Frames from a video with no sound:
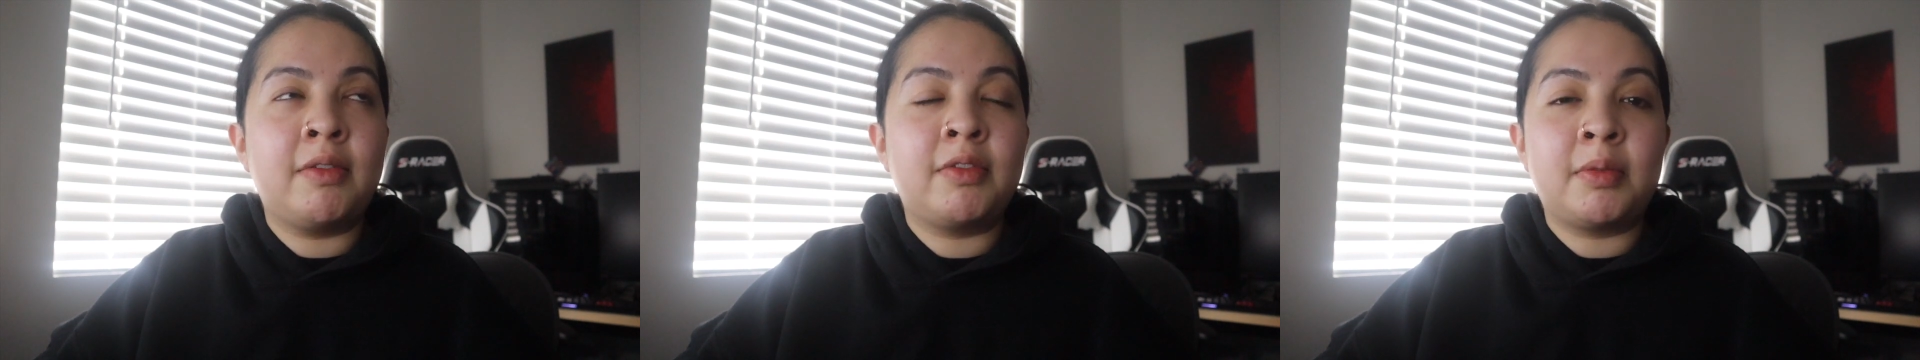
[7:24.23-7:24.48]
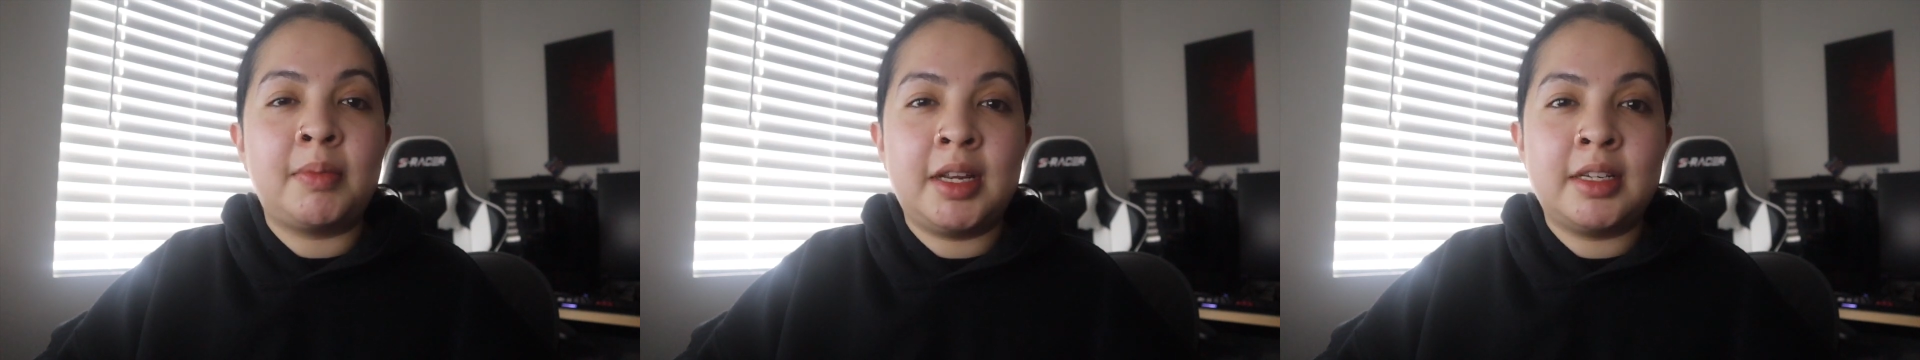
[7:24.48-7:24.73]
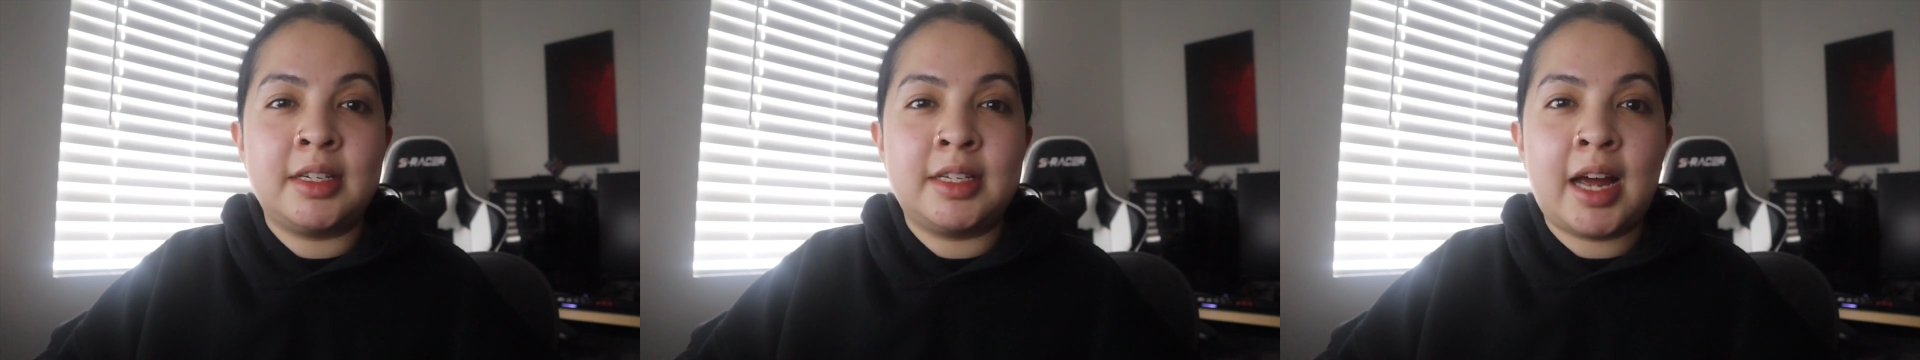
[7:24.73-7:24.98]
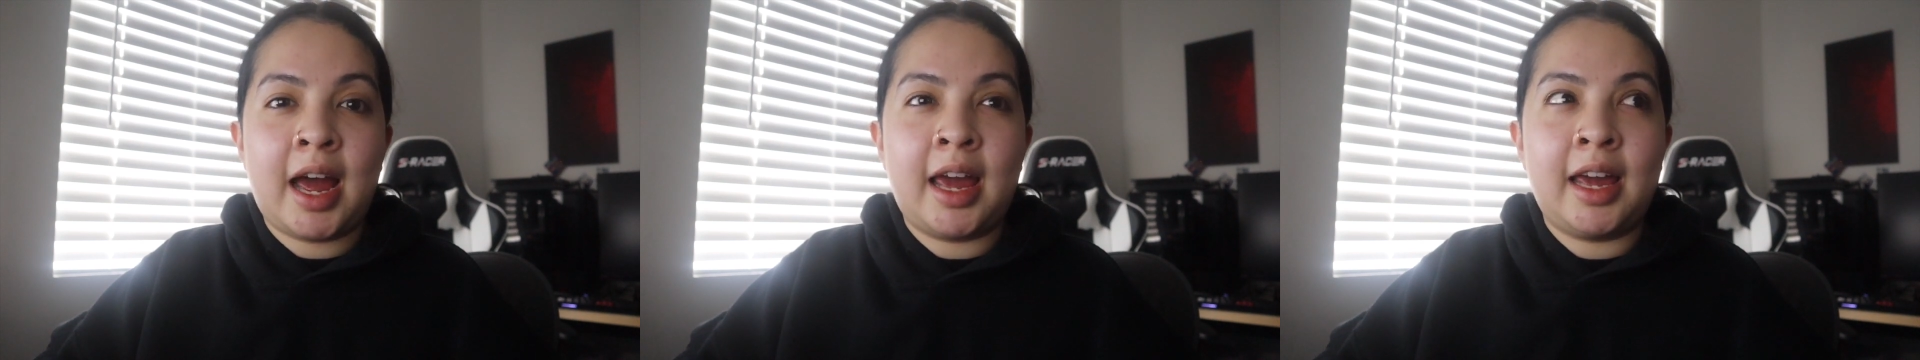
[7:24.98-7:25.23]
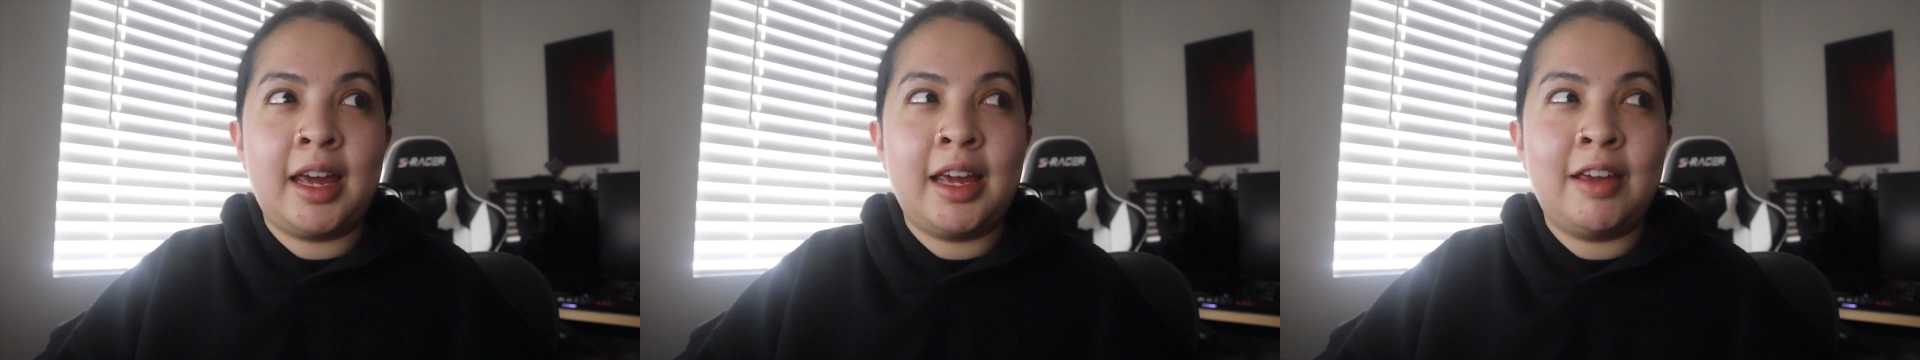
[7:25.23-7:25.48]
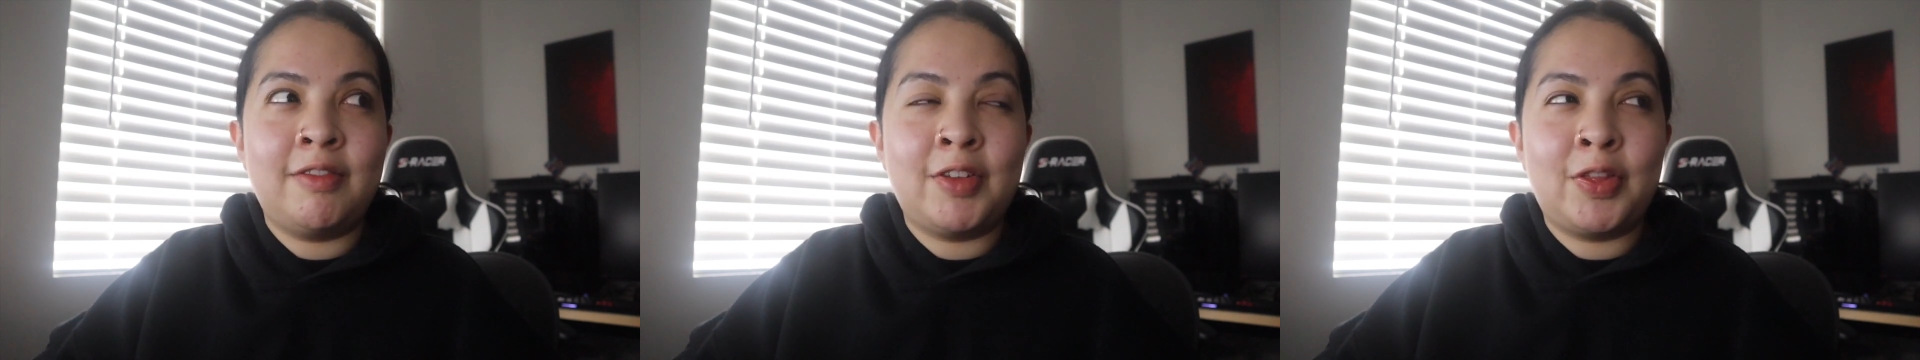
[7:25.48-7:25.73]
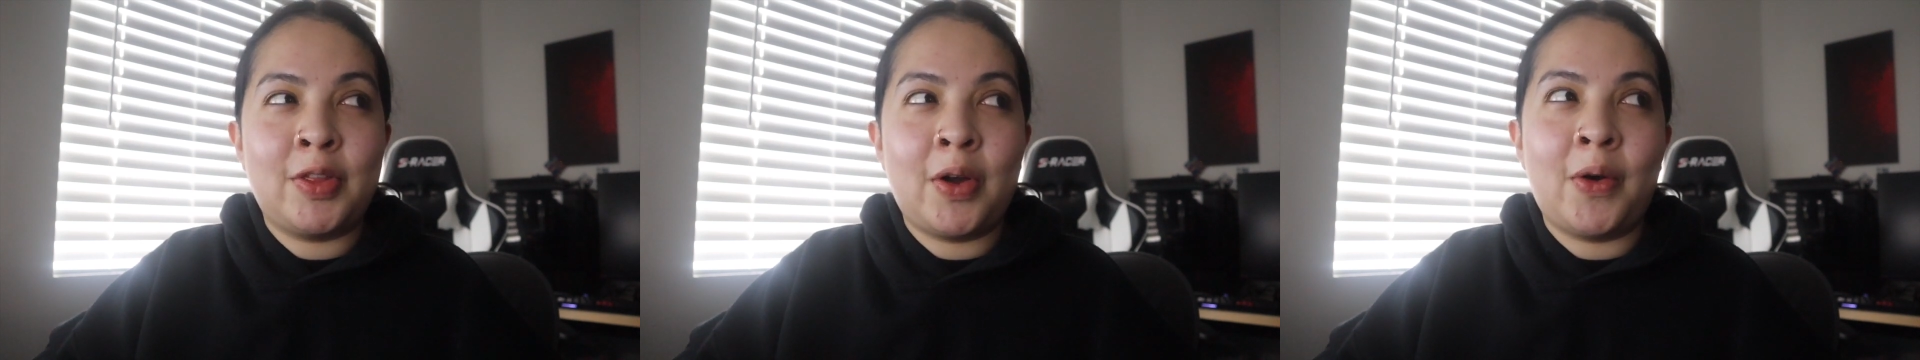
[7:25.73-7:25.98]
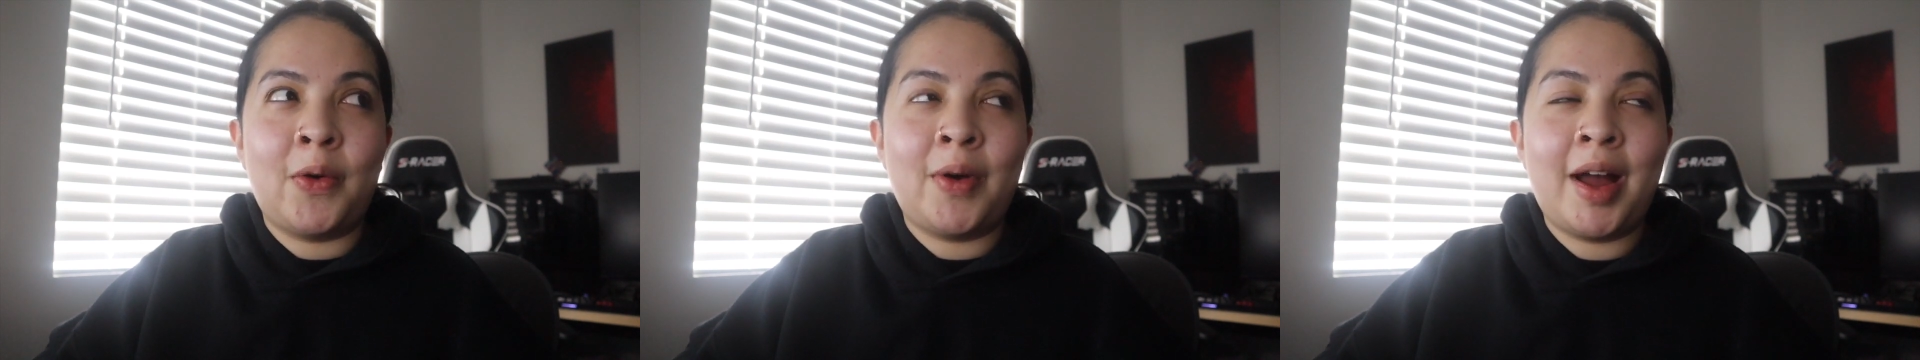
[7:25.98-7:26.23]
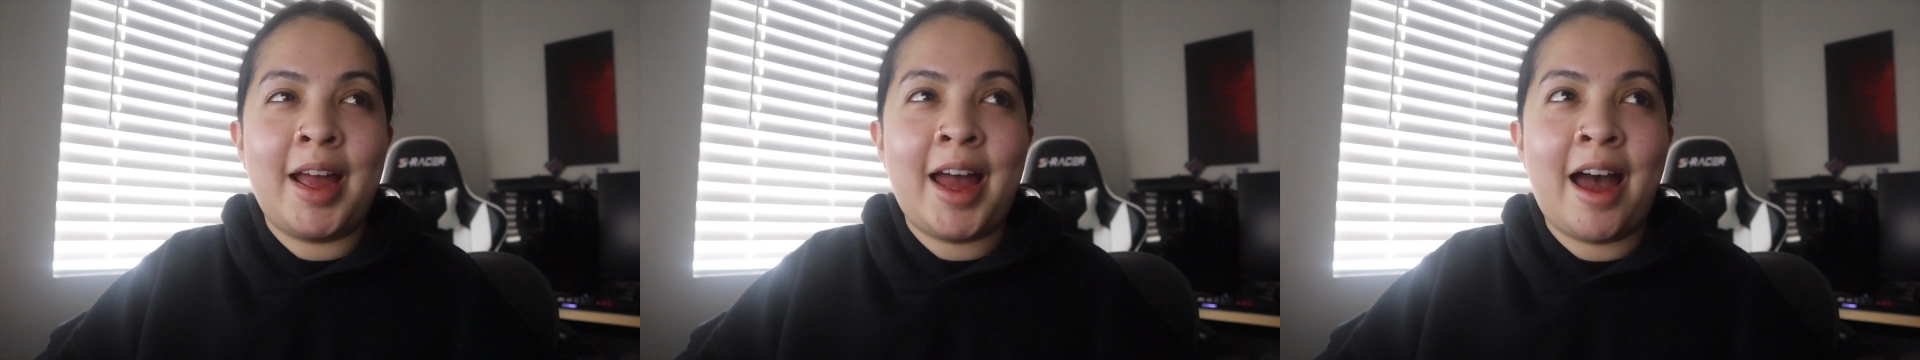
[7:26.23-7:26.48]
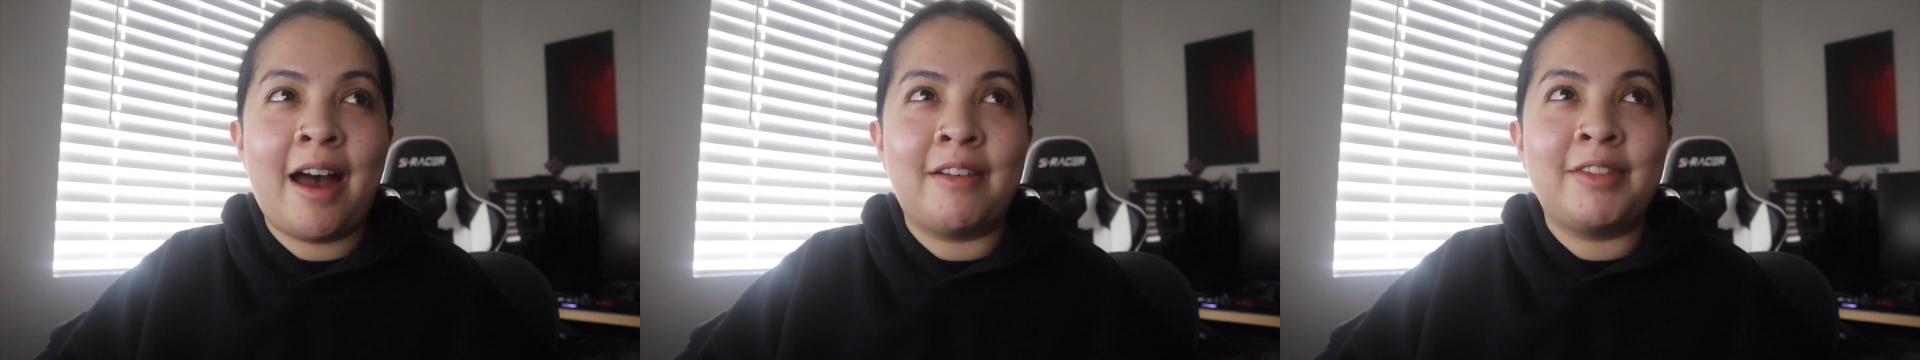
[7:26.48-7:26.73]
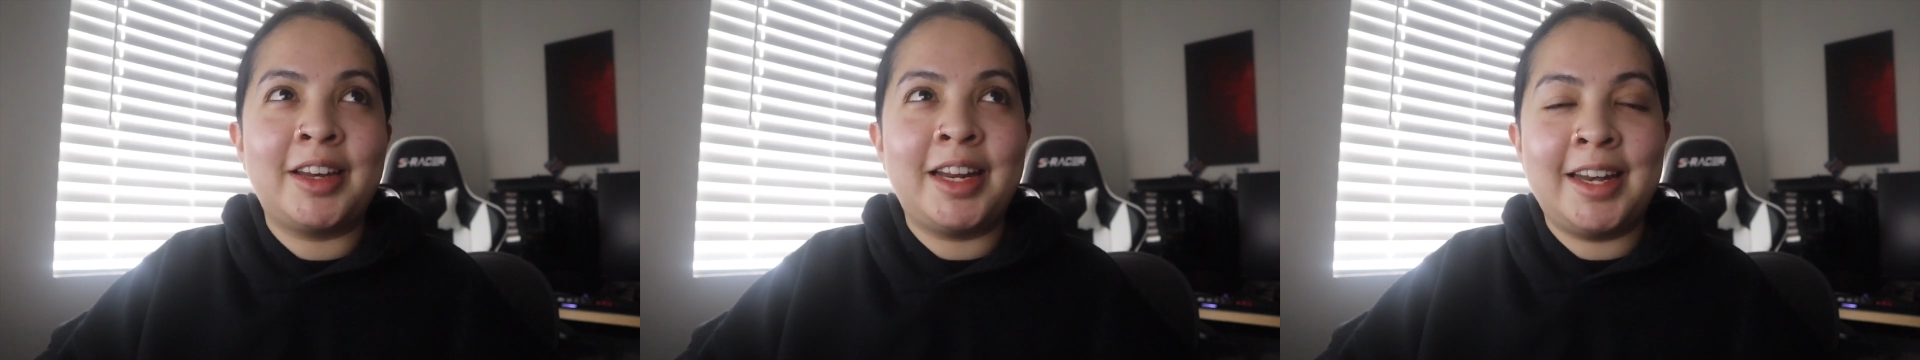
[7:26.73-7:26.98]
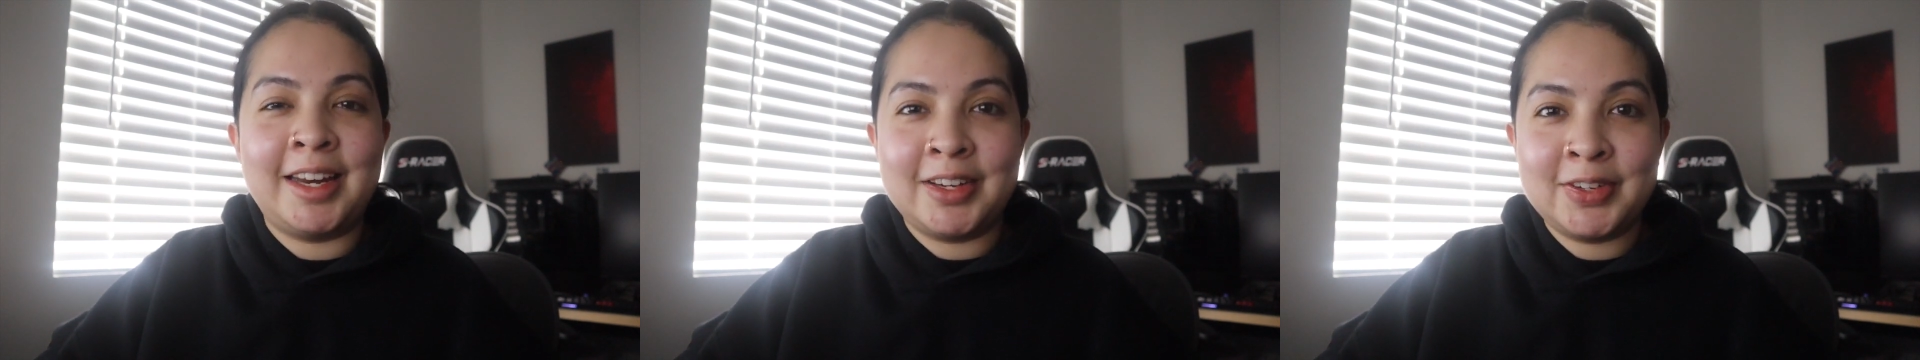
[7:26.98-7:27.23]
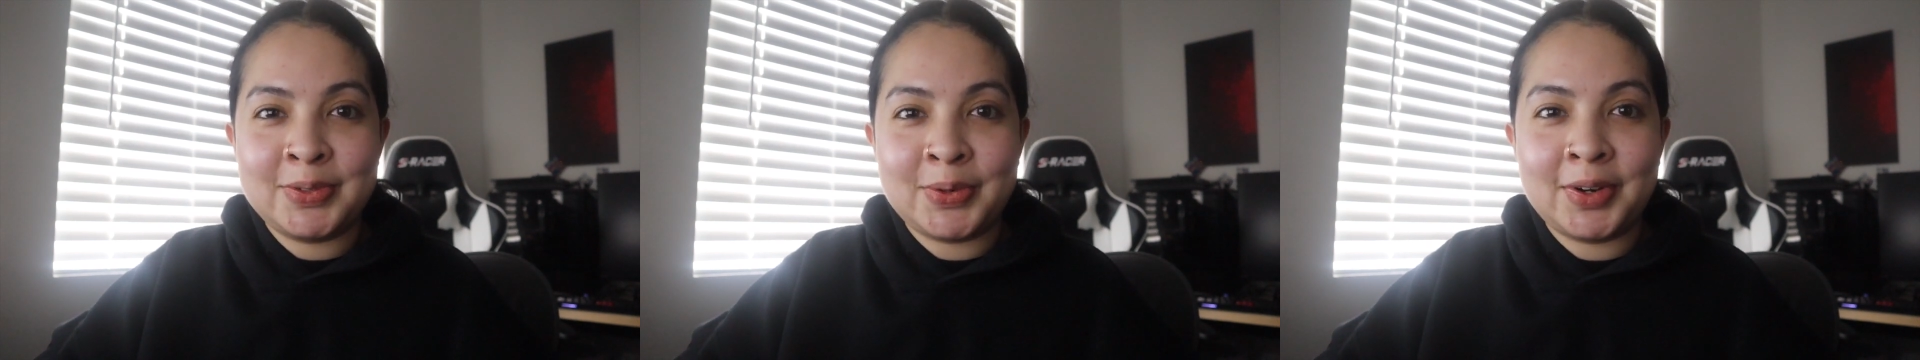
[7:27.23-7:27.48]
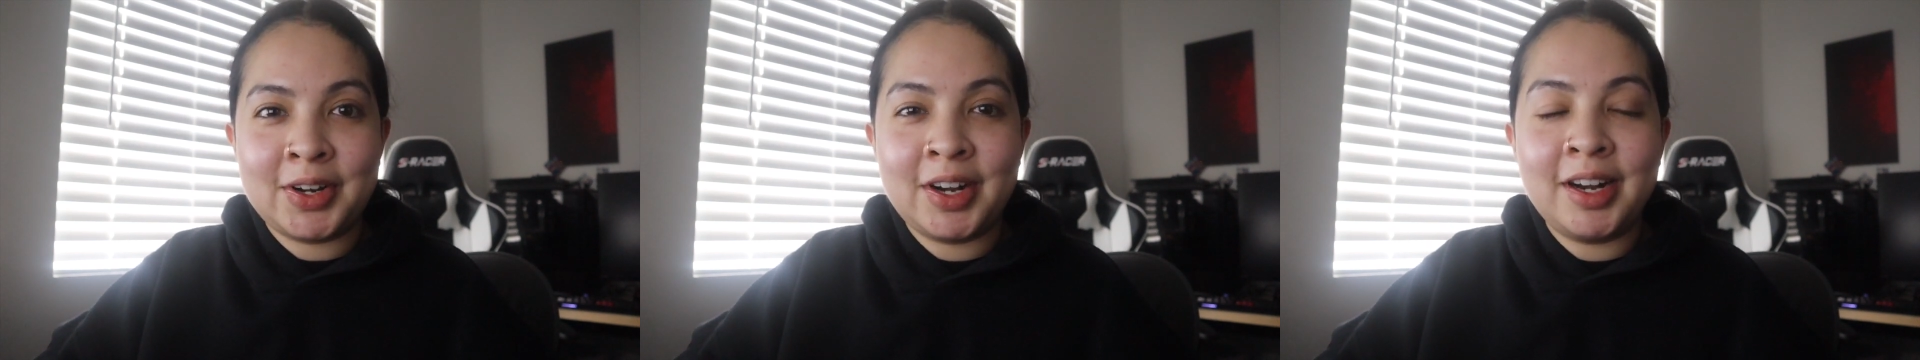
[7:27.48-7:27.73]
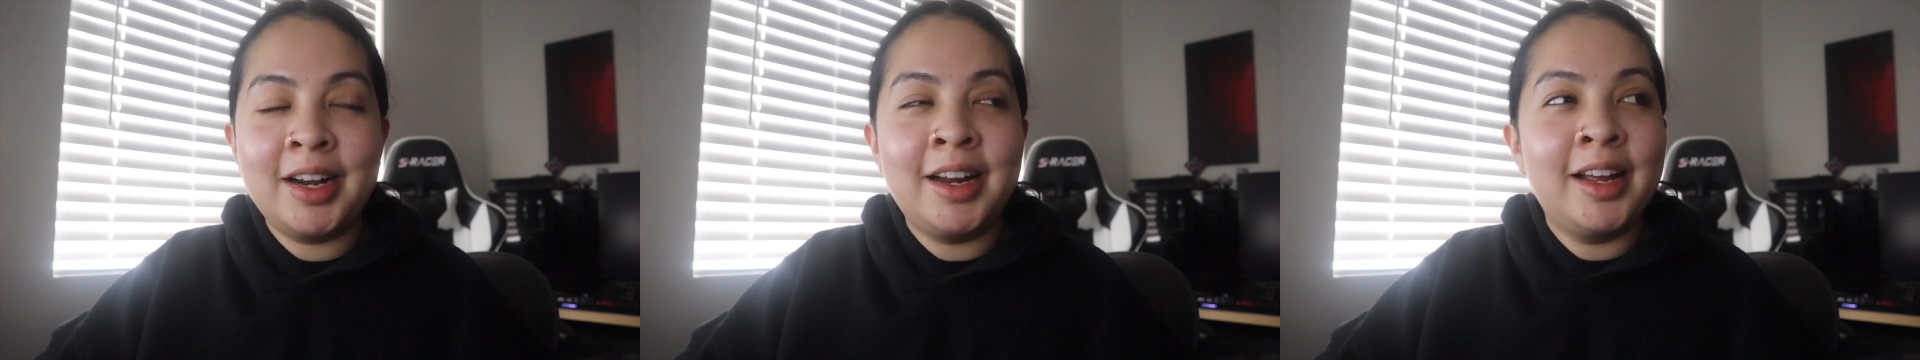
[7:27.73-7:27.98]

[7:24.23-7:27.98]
for me to diet even though I have an eating disorder.